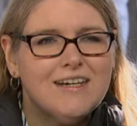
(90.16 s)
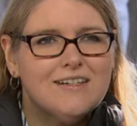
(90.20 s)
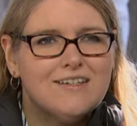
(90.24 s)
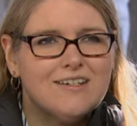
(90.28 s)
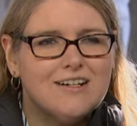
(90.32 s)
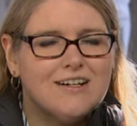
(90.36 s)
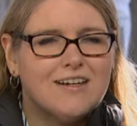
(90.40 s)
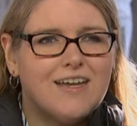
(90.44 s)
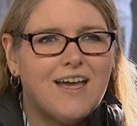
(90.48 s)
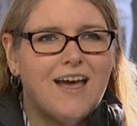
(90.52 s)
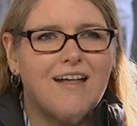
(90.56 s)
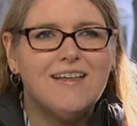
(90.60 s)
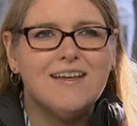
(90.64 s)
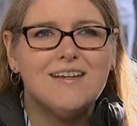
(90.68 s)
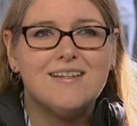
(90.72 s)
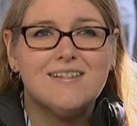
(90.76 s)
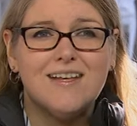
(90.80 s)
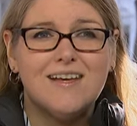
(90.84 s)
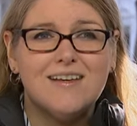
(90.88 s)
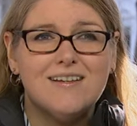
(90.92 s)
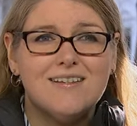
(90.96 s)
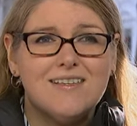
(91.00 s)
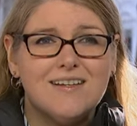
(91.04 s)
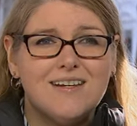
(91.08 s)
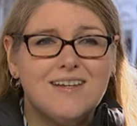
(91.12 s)
John Kelly
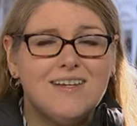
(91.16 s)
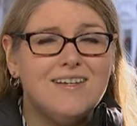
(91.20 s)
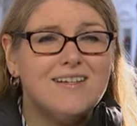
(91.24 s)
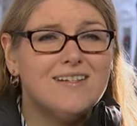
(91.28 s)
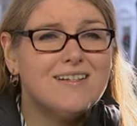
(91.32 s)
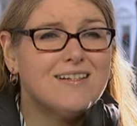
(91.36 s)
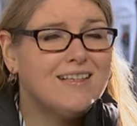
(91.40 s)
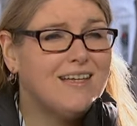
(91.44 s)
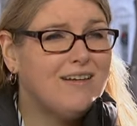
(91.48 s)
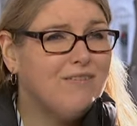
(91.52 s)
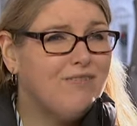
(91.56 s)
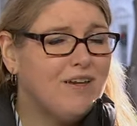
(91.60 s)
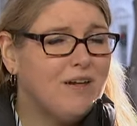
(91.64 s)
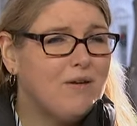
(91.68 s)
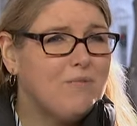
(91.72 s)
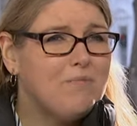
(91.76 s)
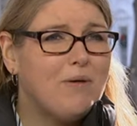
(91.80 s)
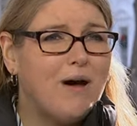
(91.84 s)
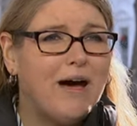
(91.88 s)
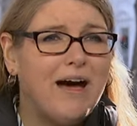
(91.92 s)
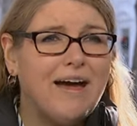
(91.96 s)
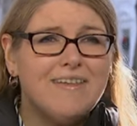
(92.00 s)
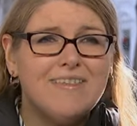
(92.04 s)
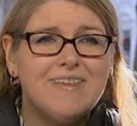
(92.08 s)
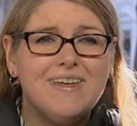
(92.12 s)
says that he is leaving
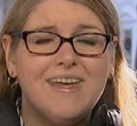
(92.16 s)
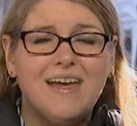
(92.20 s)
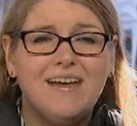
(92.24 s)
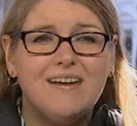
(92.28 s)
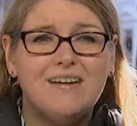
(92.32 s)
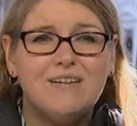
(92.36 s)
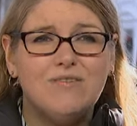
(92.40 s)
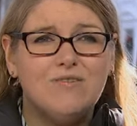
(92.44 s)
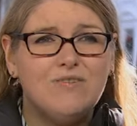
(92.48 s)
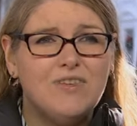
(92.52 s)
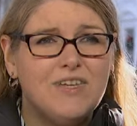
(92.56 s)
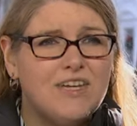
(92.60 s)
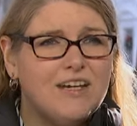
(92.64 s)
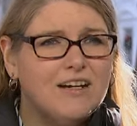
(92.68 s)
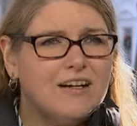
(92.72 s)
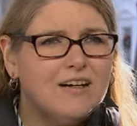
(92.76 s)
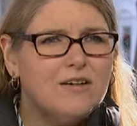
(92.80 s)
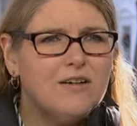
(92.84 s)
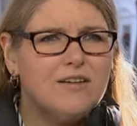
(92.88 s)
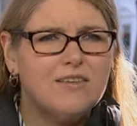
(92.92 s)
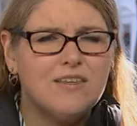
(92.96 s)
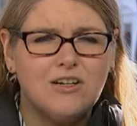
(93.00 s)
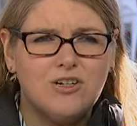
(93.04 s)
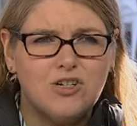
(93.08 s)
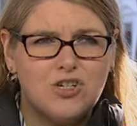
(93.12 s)
by the end of the
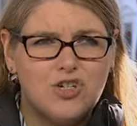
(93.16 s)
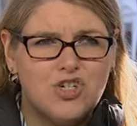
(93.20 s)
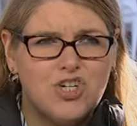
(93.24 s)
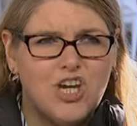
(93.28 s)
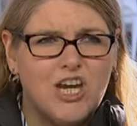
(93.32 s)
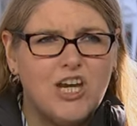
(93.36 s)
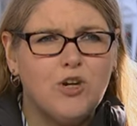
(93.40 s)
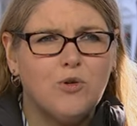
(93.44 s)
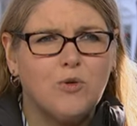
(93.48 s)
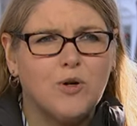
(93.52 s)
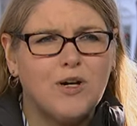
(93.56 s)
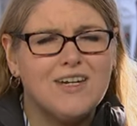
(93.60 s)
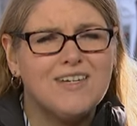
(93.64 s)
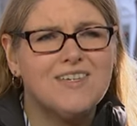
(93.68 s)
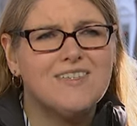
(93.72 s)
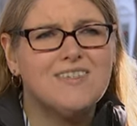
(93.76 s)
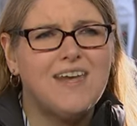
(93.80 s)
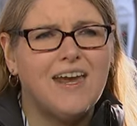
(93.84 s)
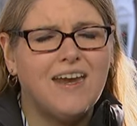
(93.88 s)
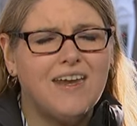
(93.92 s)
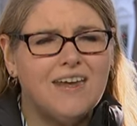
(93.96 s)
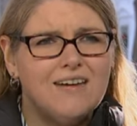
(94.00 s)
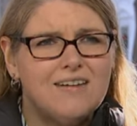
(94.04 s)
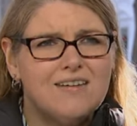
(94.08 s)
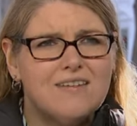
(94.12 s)
year. I think January
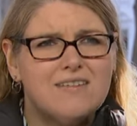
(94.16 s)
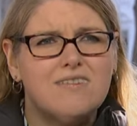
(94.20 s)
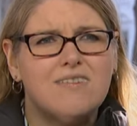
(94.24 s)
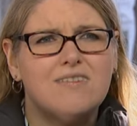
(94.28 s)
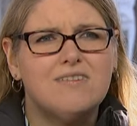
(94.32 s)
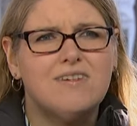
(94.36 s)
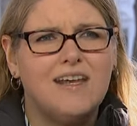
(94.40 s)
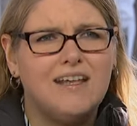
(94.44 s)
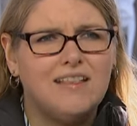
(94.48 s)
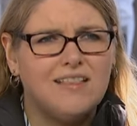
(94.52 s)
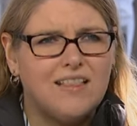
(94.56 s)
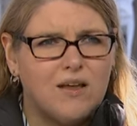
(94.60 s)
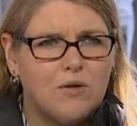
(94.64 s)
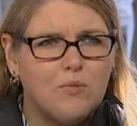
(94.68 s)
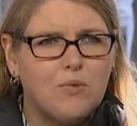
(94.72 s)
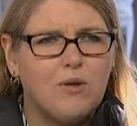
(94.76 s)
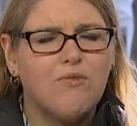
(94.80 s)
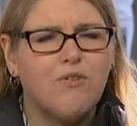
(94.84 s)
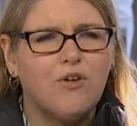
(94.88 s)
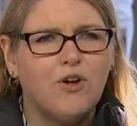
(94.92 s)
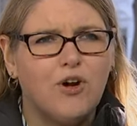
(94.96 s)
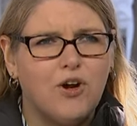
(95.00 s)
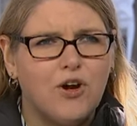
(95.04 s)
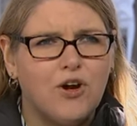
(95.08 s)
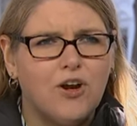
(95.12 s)
second is the date that
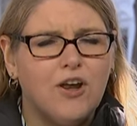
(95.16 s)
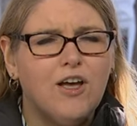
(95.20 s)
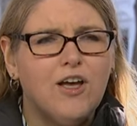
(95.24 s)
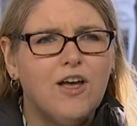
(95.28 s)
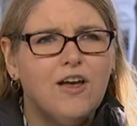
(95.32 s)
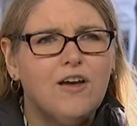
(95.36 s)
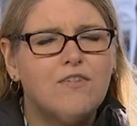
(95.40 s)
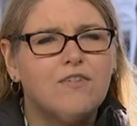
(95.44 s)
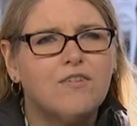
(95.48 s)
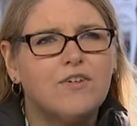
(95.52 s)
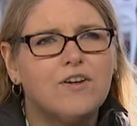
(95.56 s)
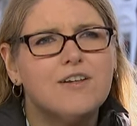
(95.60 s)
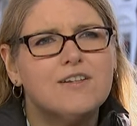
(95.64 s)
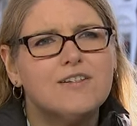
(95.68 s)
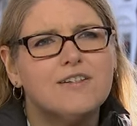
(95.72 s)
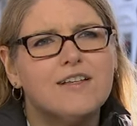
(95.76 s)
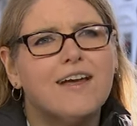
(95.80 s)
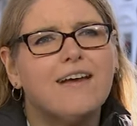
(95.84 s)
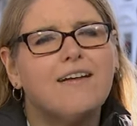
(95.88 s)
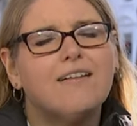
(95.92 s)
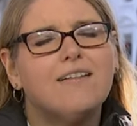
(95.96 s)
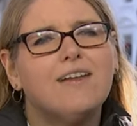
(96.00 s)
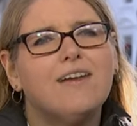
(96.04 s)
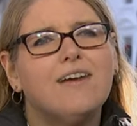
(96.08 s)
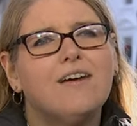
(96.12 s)
we've heard for his
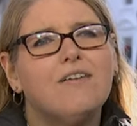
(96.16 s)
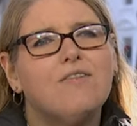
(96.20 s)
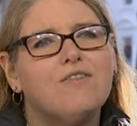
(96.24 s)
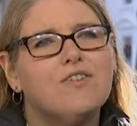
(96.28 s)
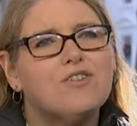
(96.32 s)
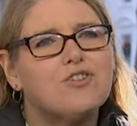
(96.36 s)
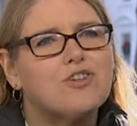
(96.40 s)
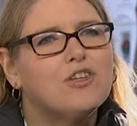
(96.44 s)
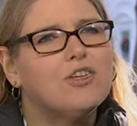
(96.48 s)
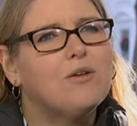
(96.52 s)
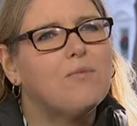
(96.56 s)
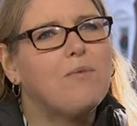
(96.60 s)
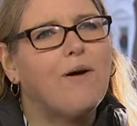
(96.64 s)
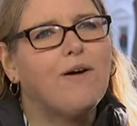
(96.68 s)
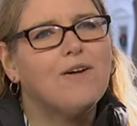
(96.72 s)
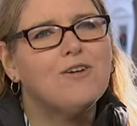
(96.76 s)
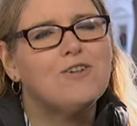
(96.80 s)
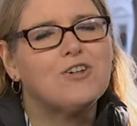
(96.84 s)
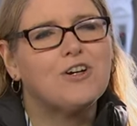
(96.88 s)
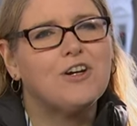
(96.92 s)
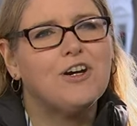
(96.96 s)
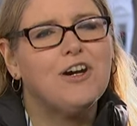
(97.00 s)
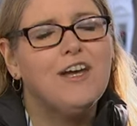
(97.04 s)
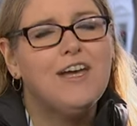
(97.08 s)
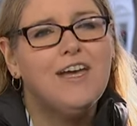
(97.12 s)
likely official
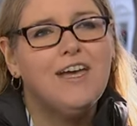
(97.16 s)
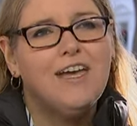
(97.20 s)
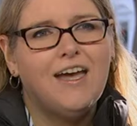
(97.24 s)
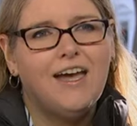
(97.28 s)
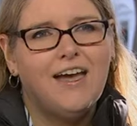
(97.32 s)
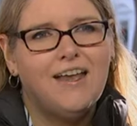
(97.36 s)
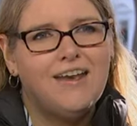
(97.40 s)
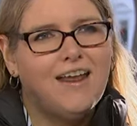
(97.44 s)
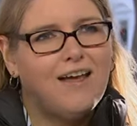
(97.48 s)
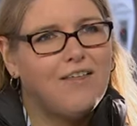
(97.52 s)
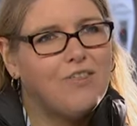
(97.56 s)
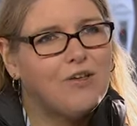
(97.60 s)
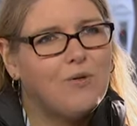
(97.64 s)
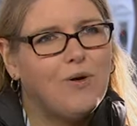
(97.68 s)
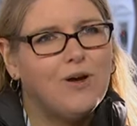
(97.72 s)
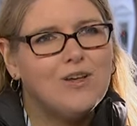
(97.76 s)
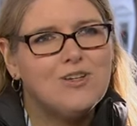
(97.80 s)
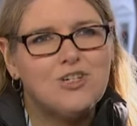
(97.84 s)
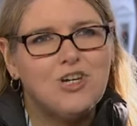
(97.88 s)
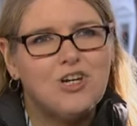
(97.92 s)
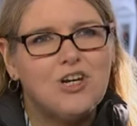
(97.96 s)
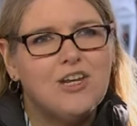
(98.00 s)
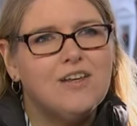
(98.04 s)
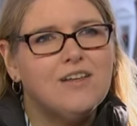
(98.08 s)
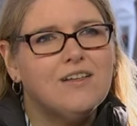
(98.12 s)
departure, and now the
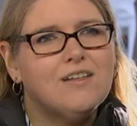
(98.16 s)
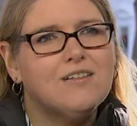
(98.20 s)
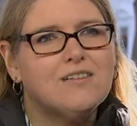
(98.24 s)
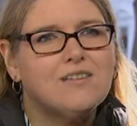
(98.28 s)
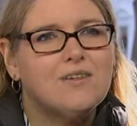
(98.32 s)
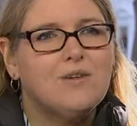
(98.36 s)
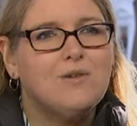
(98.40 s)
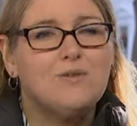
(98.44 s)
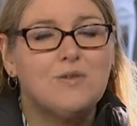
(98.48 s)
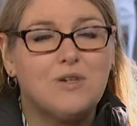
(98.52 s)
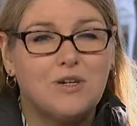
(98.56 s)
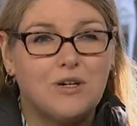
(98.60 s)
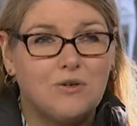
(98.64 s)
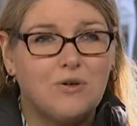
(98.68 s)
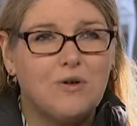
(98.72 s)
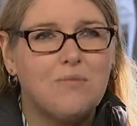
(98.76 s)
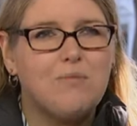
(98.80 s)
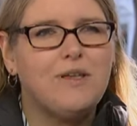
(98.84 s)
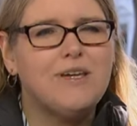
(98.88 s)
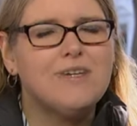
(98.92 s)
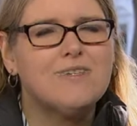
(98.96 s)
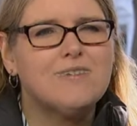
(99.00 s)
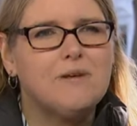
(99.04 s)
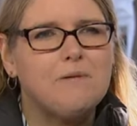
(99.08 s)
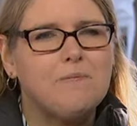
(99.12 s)
question is, who's going to
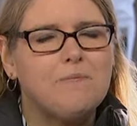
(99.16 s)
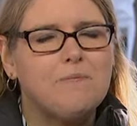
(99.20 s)
replace him?